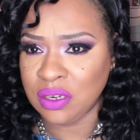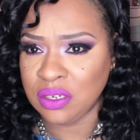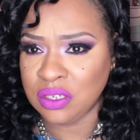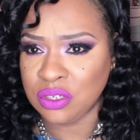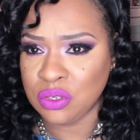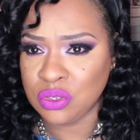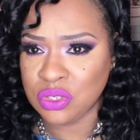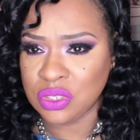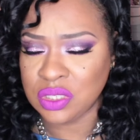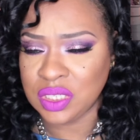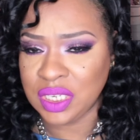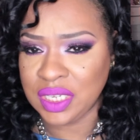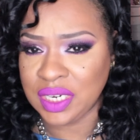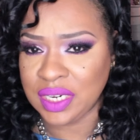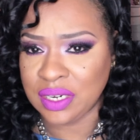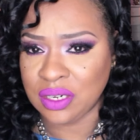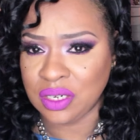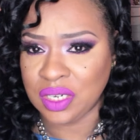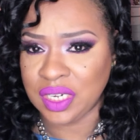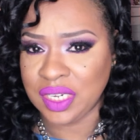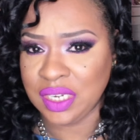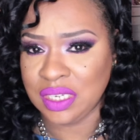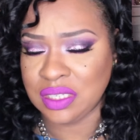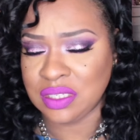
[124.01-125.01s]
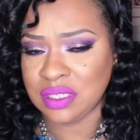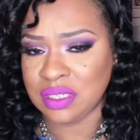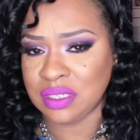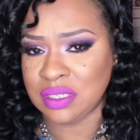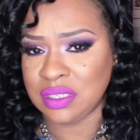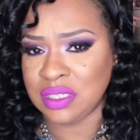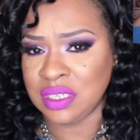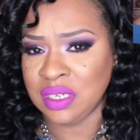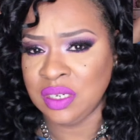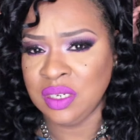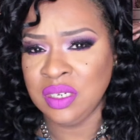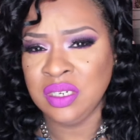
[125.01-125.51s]
Usually their lace
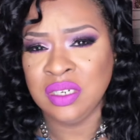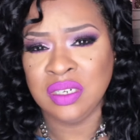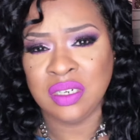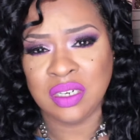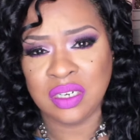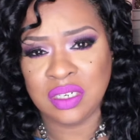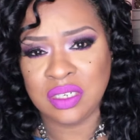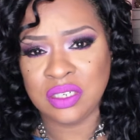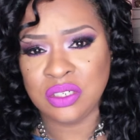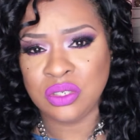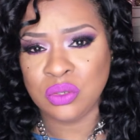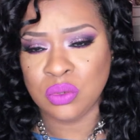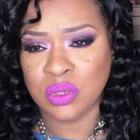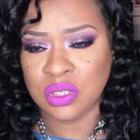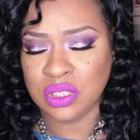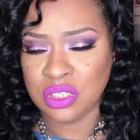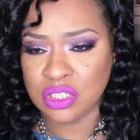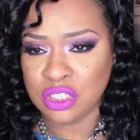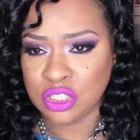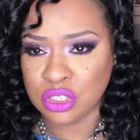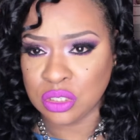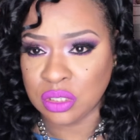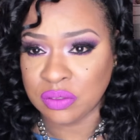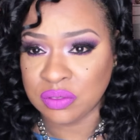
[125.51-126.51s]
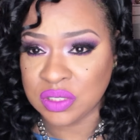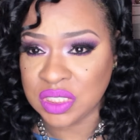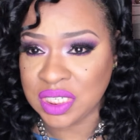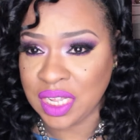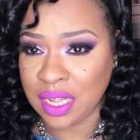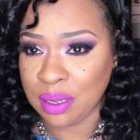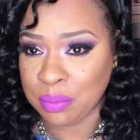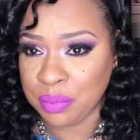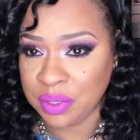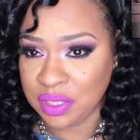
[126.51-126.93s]
is a little on the soft side,